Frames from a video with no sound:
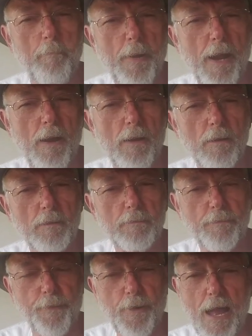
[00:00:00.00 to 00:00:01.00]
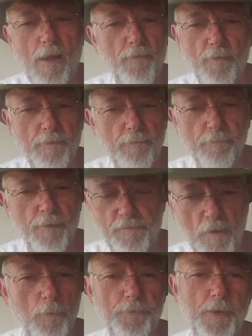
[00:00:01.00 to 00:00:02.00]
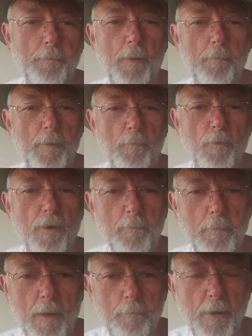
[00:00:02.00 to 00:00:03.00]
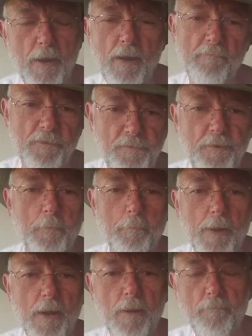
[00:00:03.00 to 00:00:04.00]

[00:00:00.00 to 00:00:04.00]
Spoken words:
bear throughout this whole trip. I've been worried about bear. I haven't seen a bear.